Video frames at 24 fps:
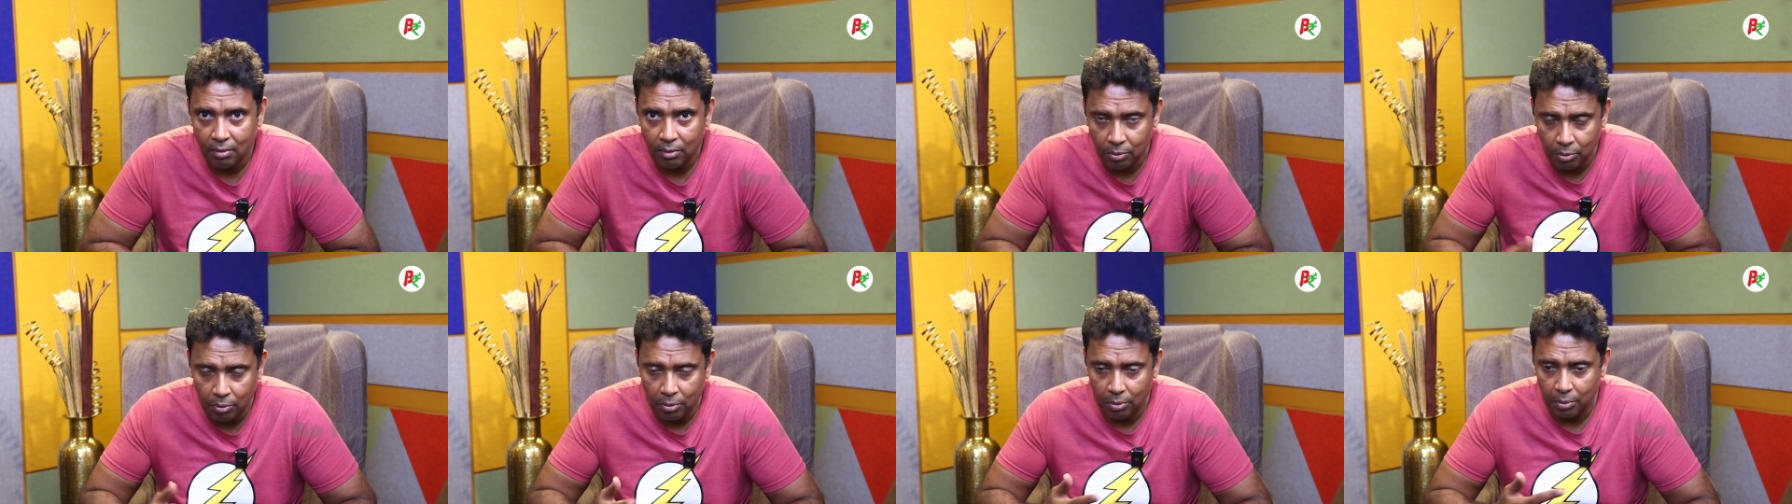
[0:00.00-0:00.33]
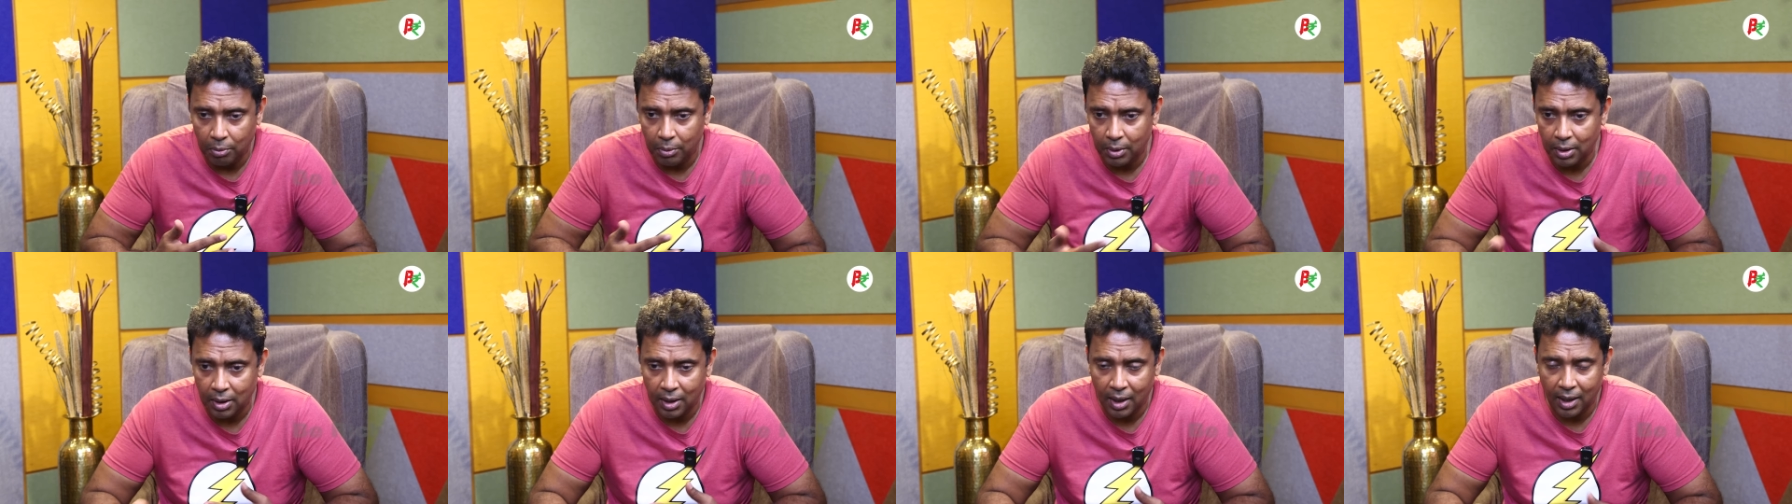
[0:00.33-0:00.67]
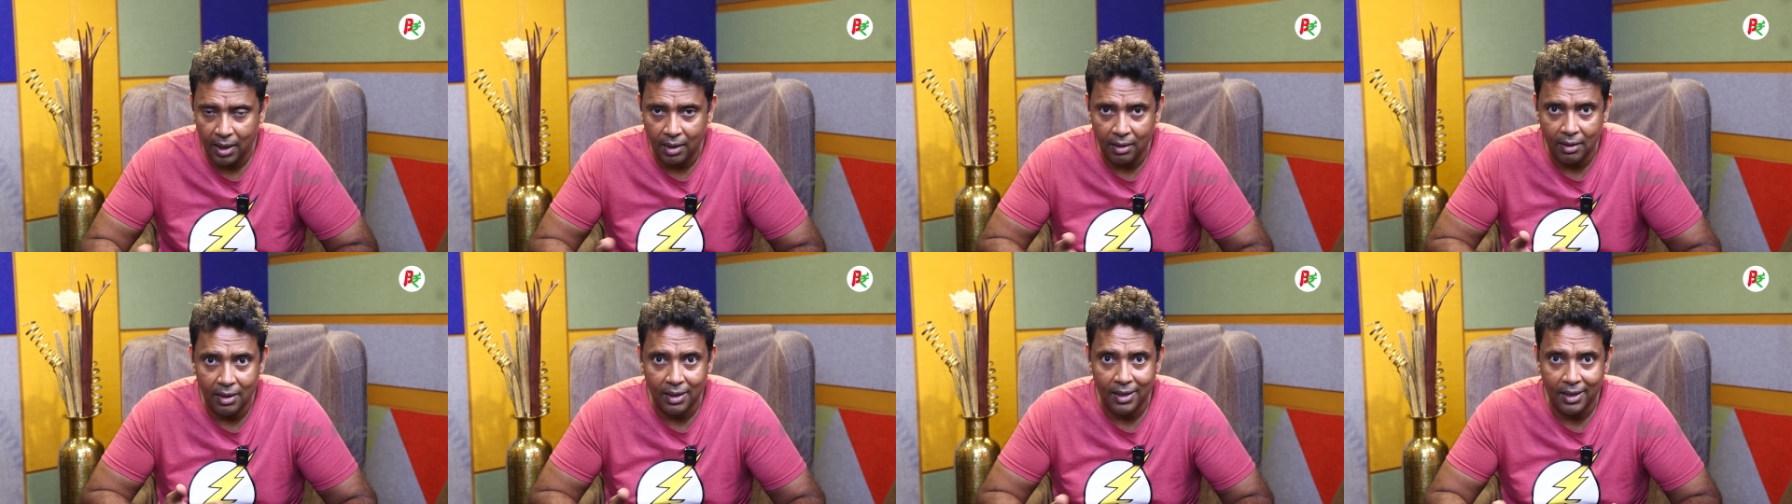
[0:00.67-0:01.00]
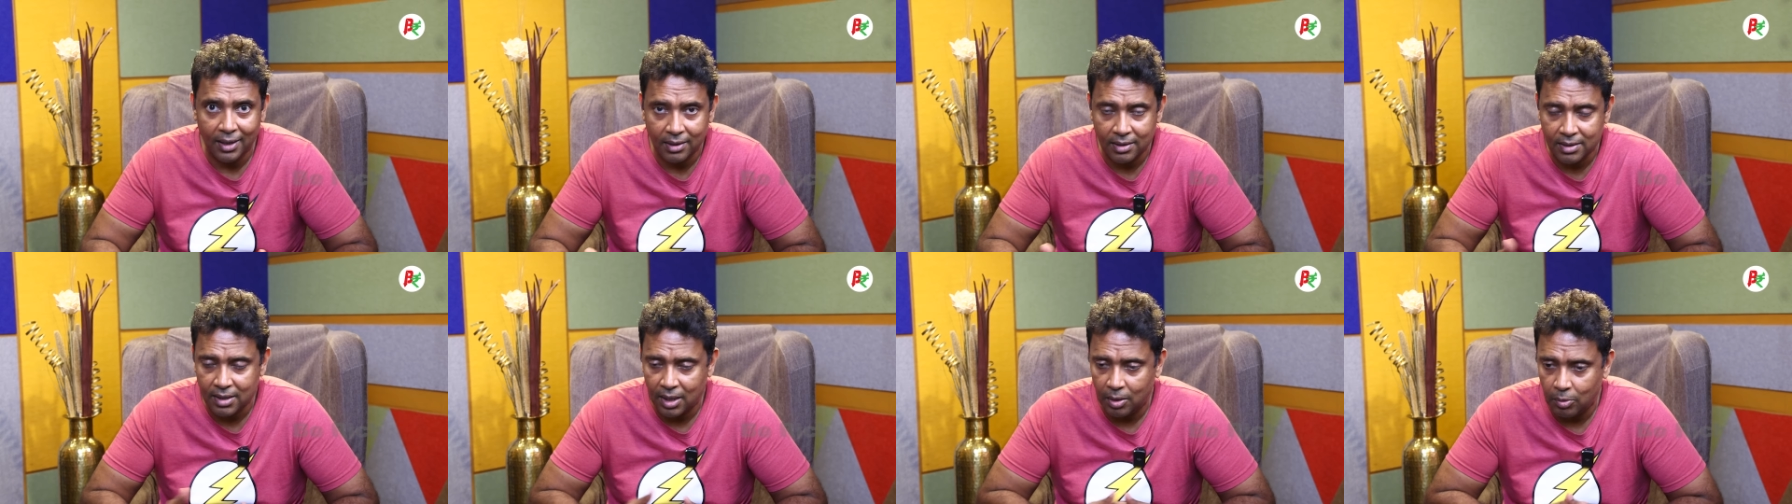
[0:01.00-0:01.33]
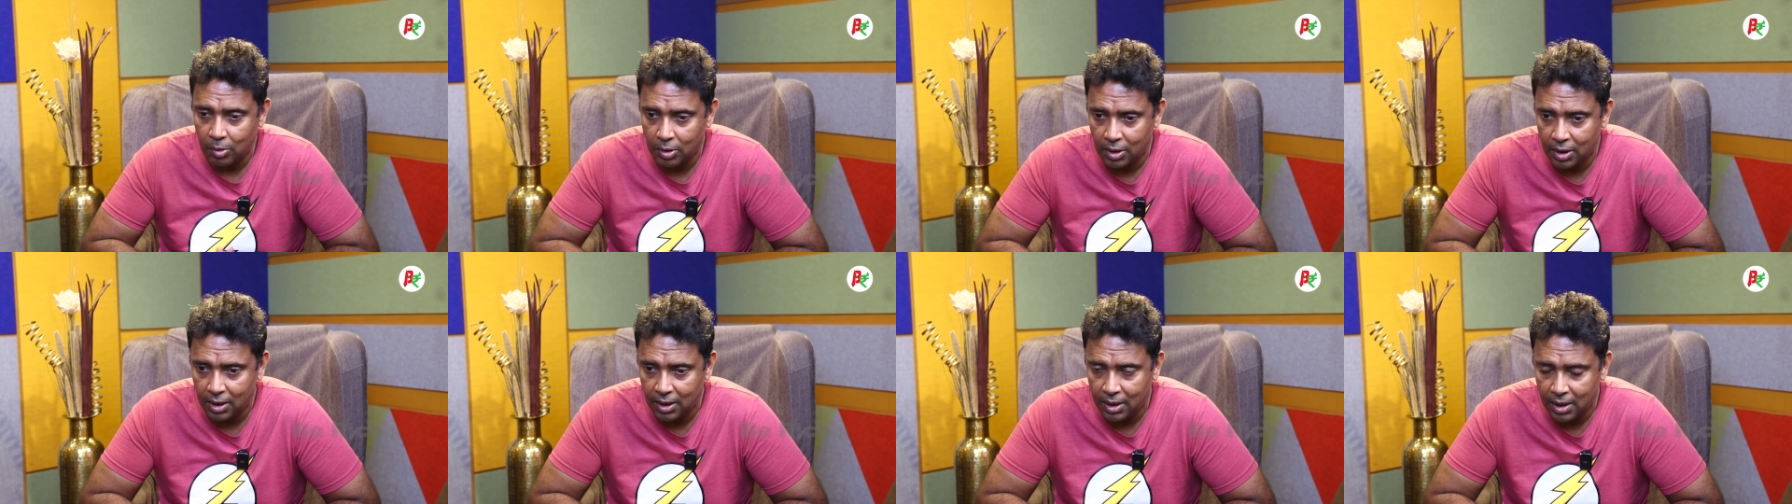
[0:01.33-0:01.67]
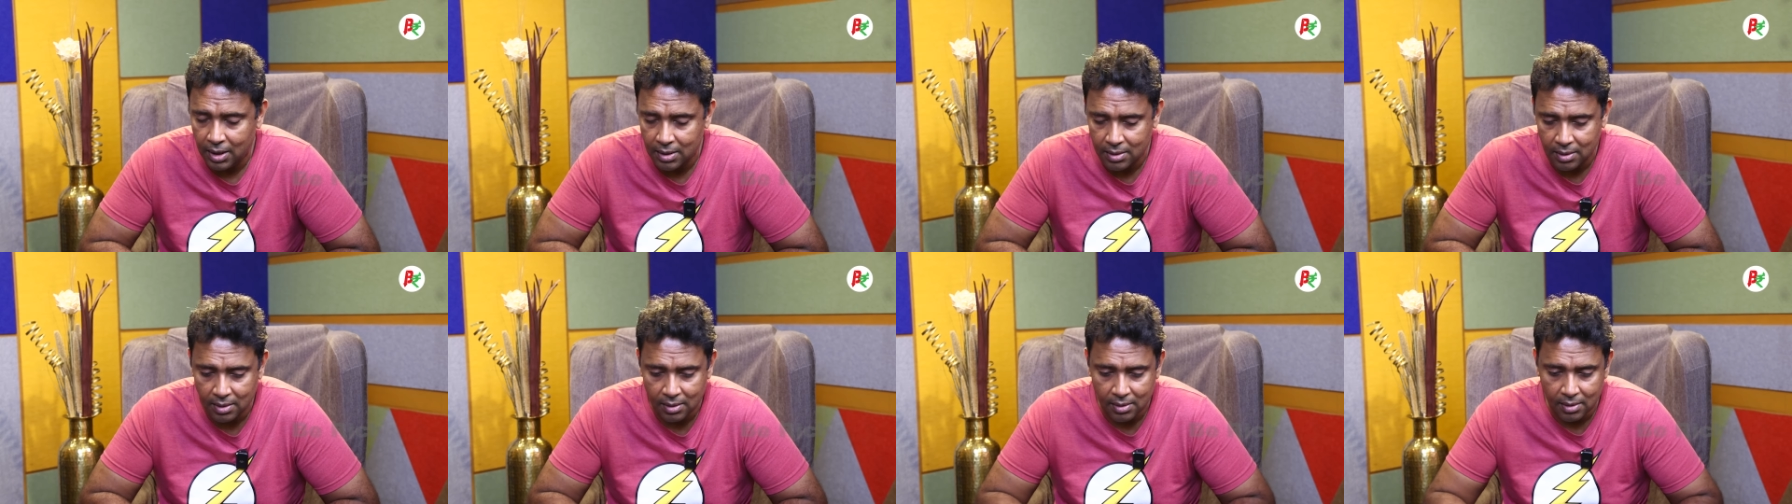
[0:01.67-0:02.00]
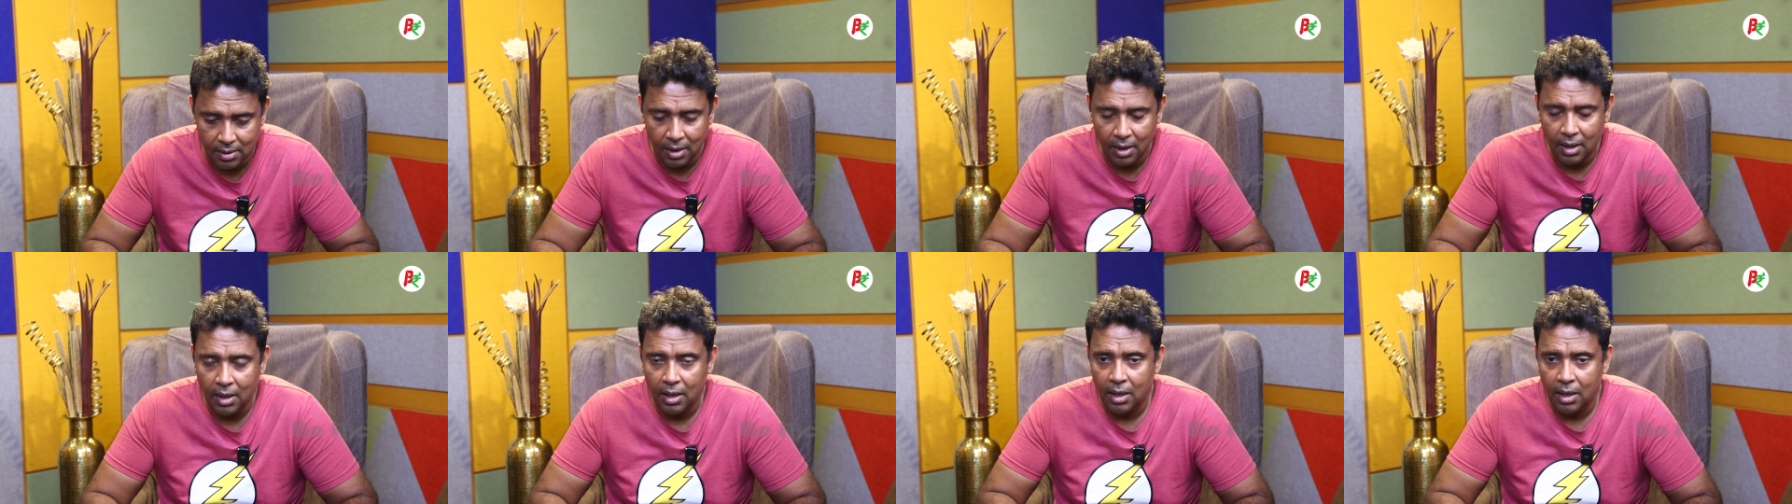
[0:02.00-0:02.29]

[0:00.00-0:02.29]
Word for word: when i really understand what your case is